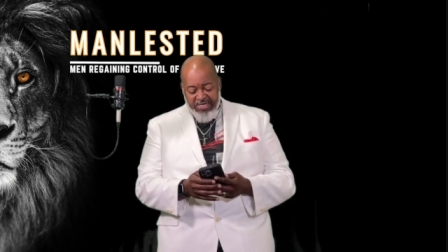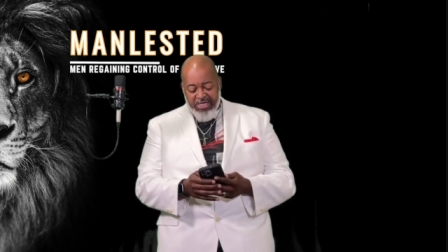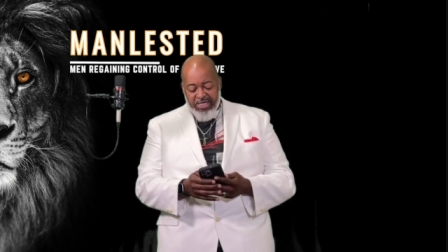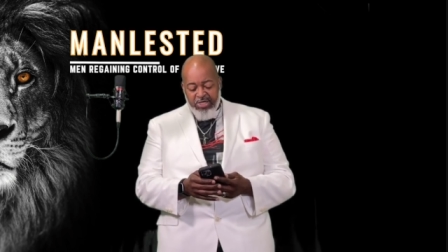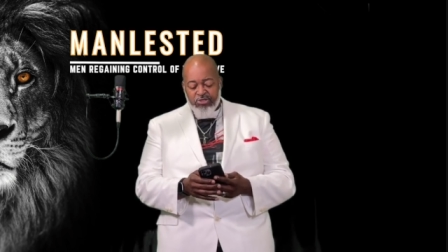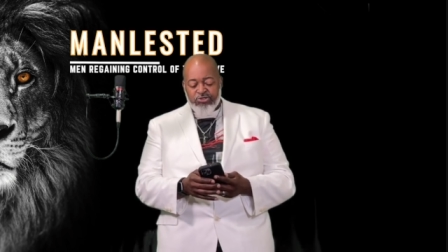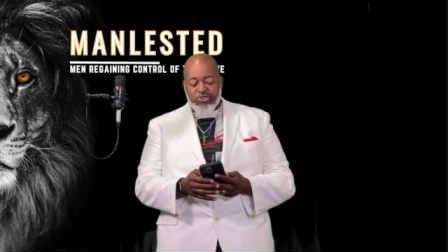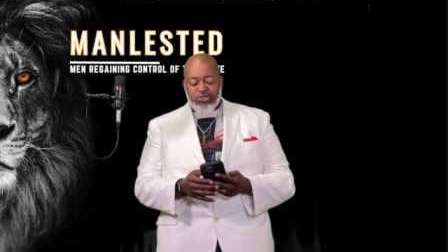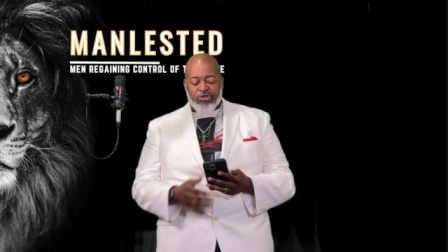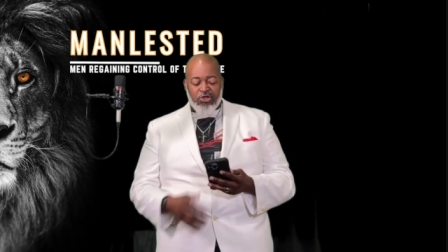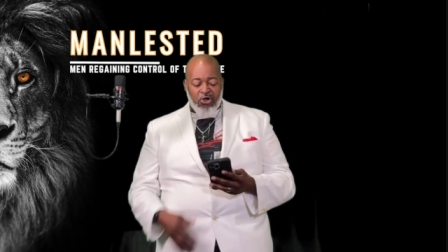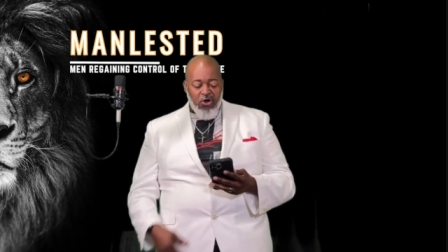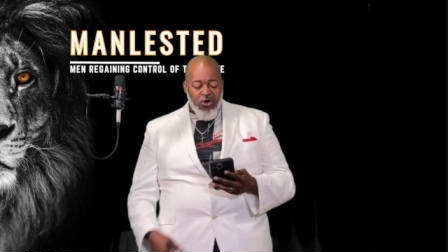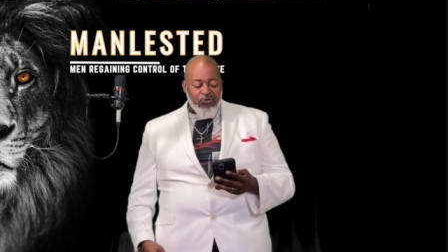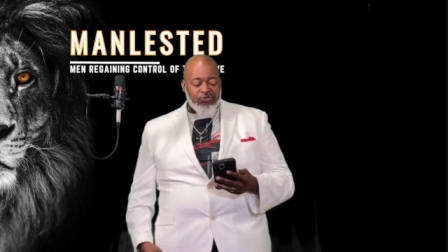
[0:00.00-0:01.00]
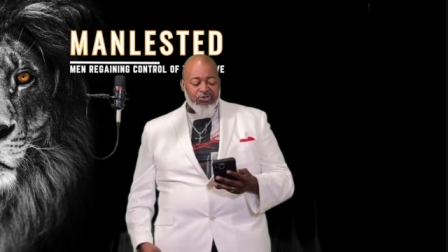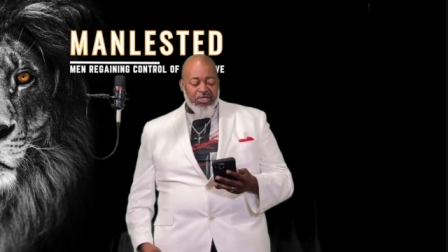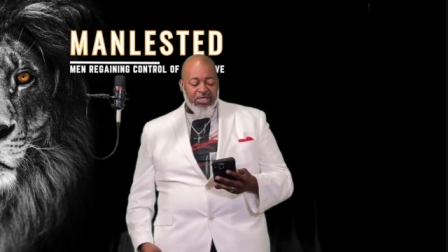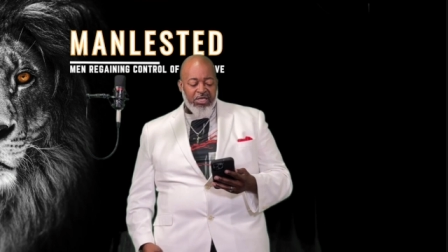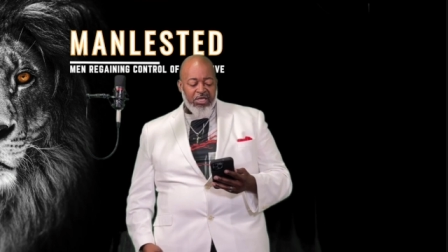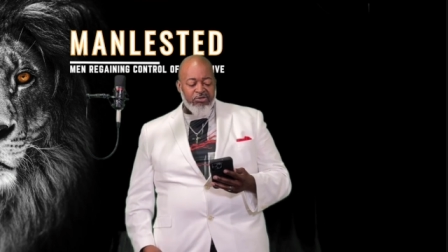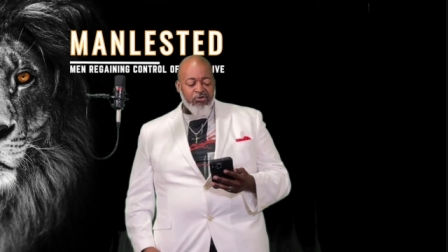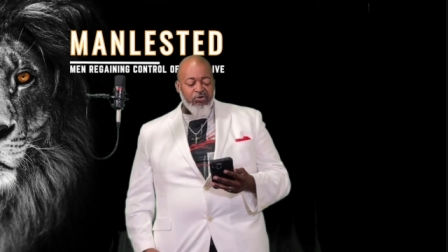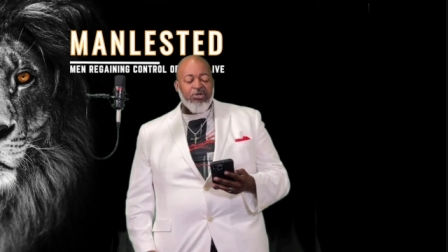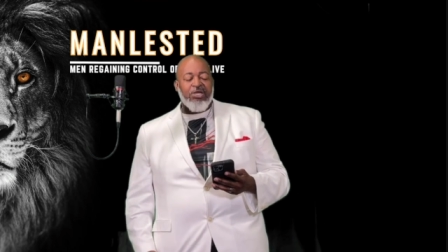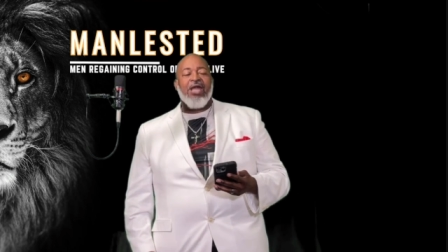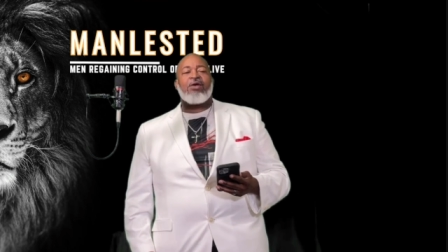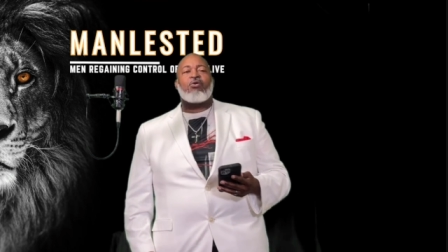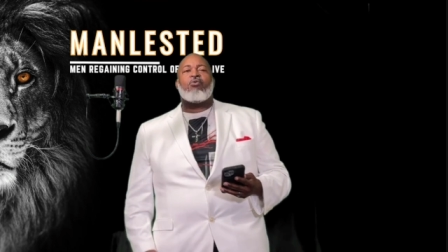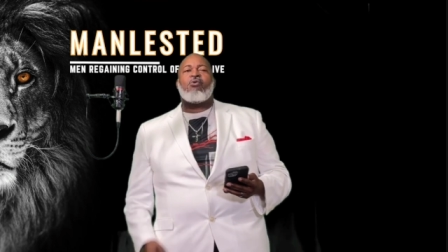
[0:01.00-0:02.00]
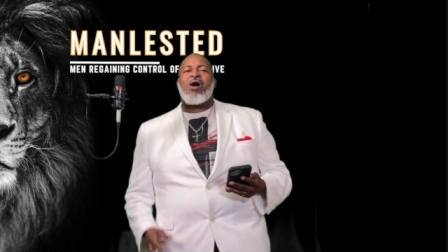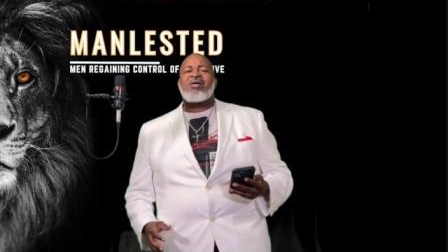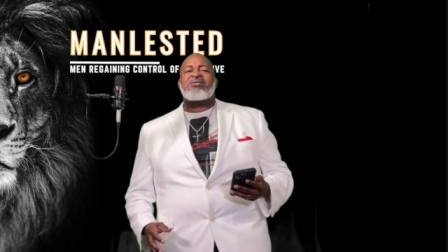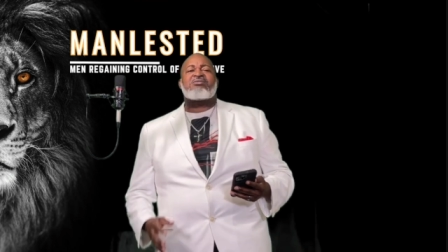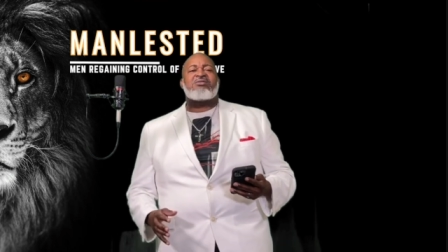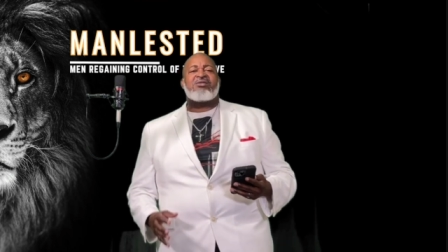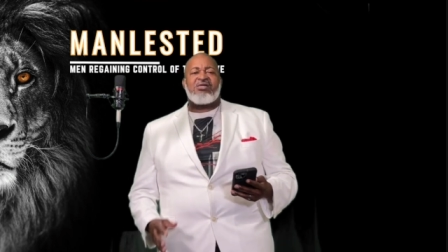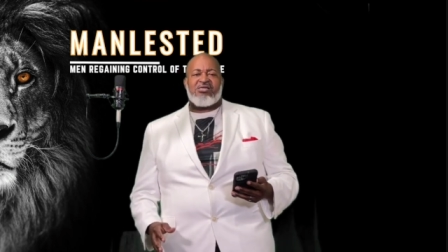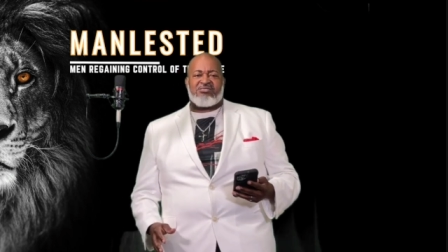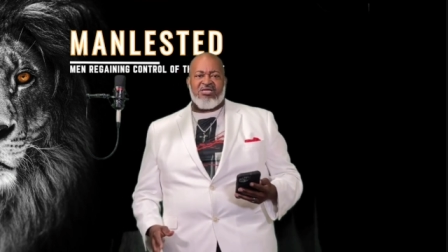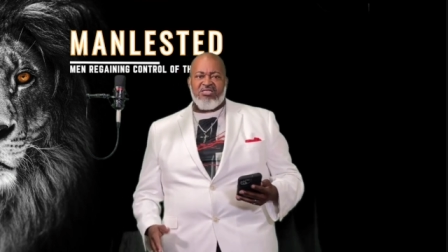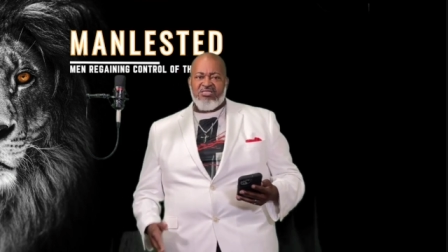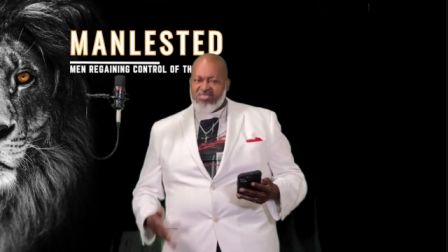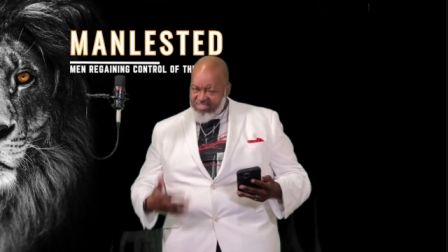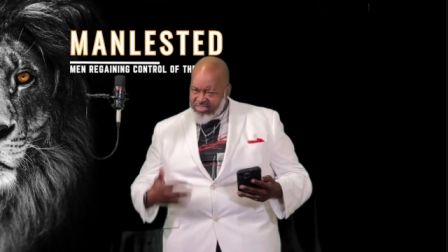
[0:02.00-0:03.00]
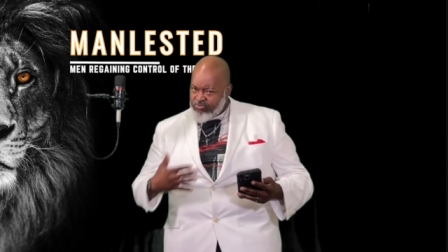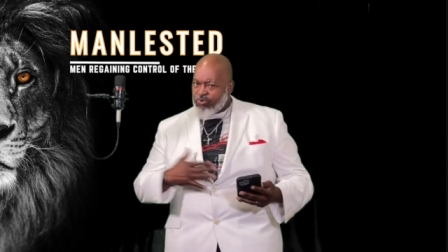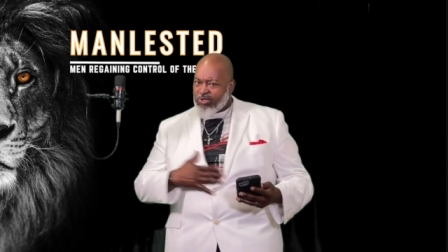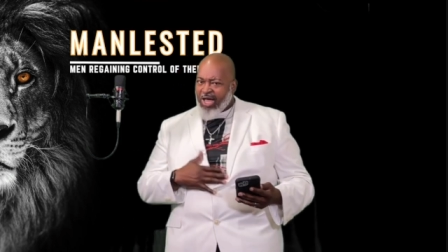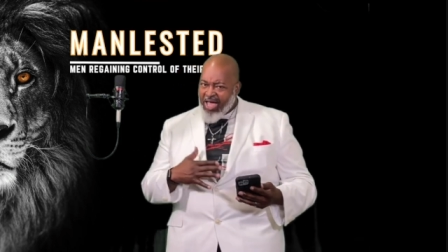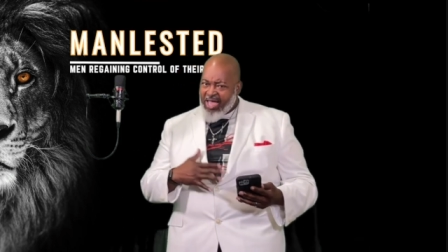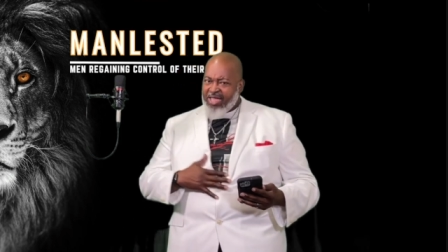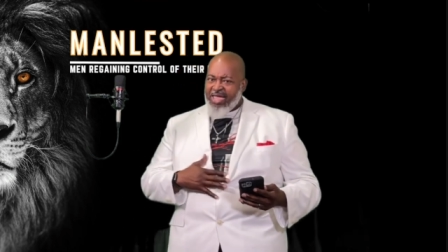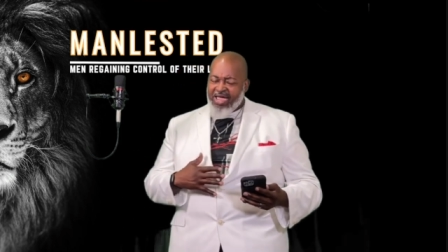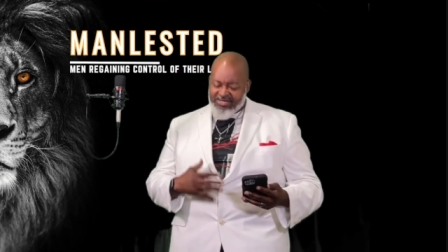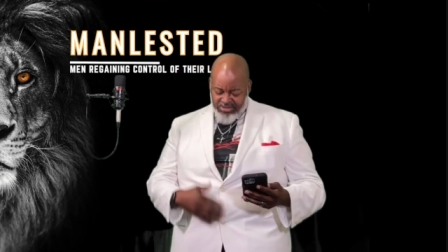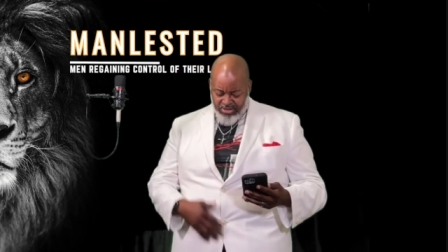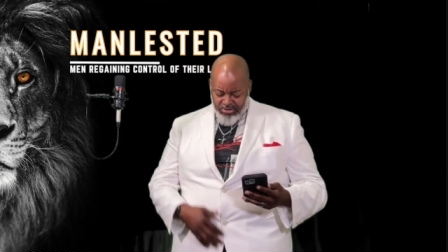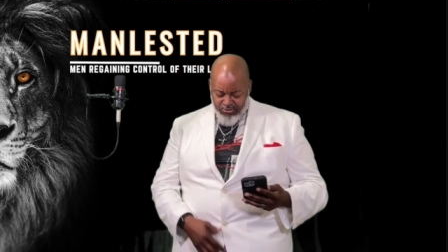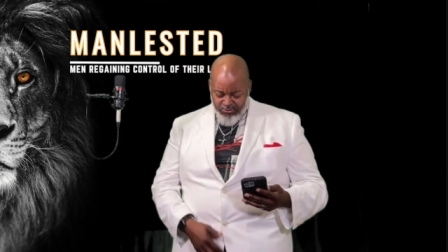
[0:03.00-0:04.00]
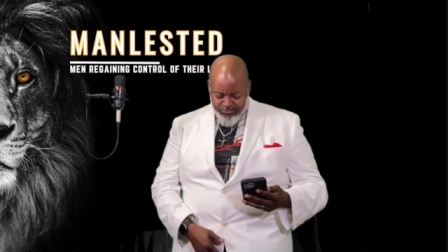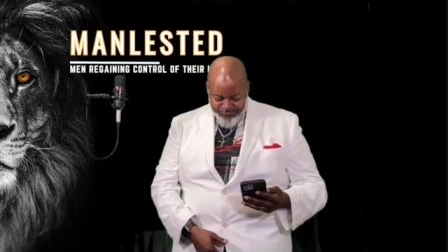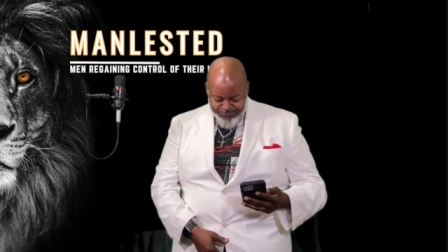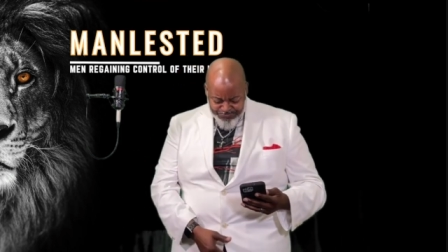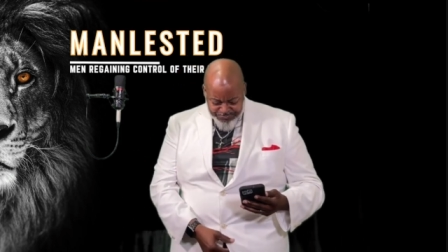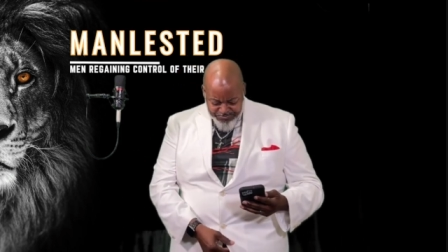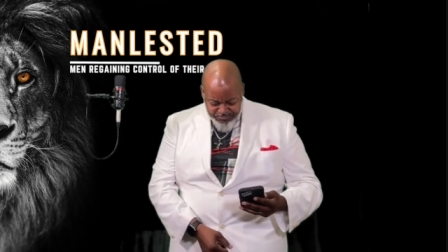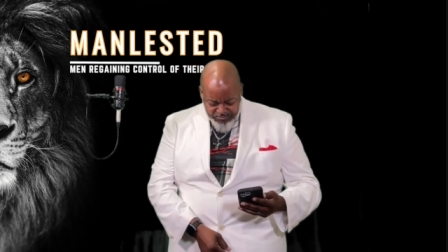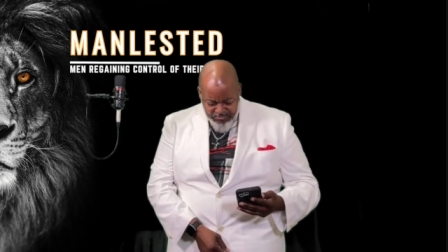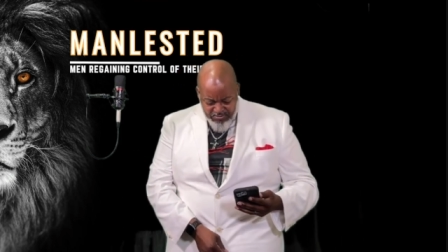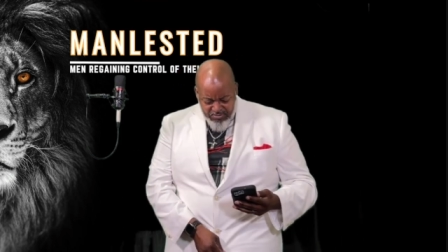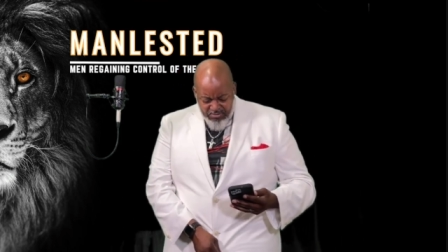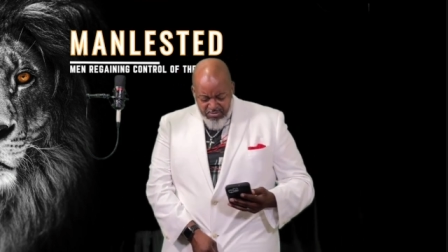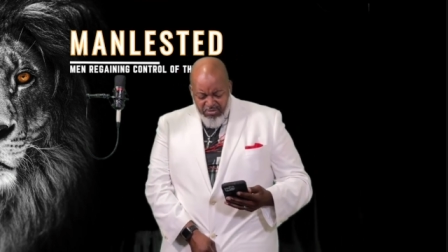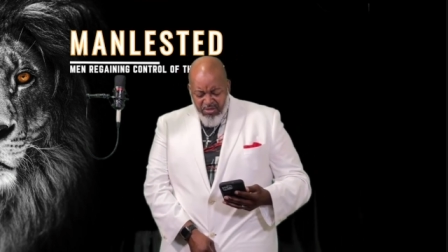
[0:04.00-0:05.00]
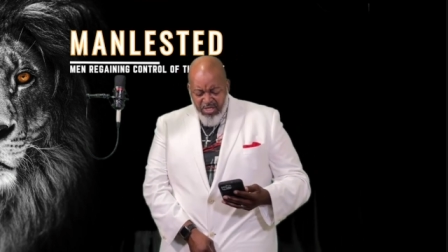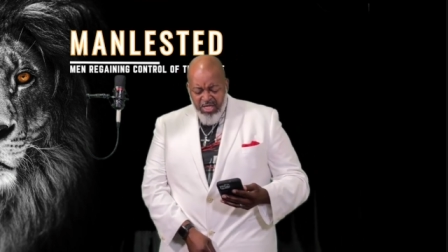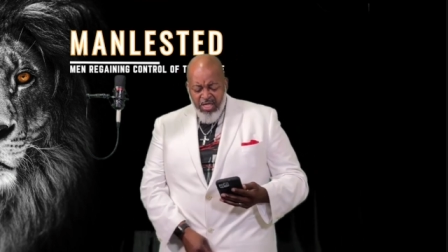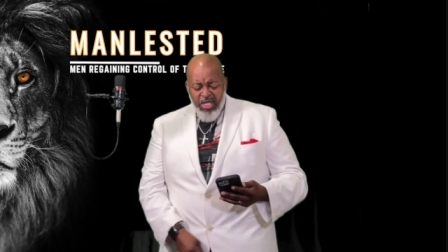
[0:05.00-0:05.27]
And here's the third thing: you gotta watch this, and this is what I had to learn.